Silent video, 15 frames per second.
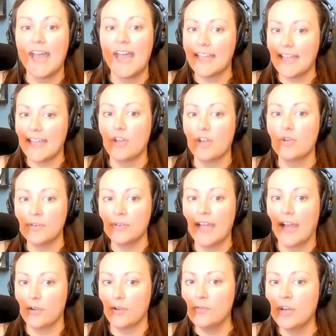Like... yeah, yeah. Who
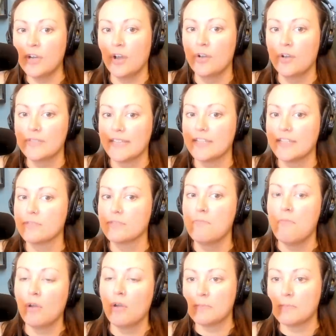yeah, who knows? And there's
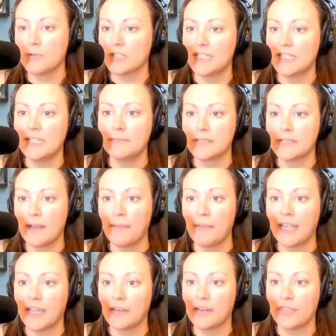multiple teams
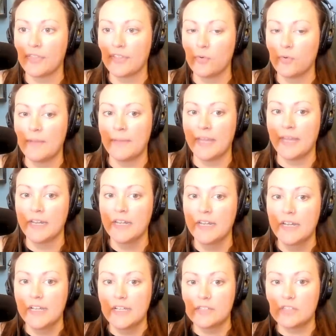coming in with equipment.
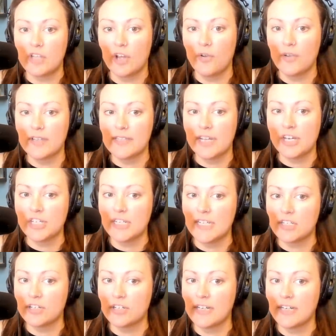So essentially
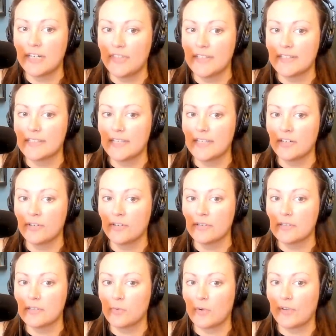it turned out these
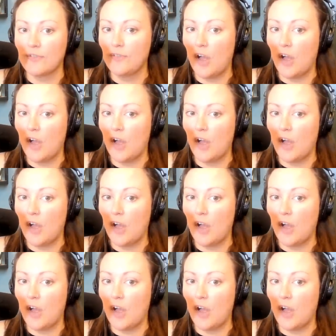signals were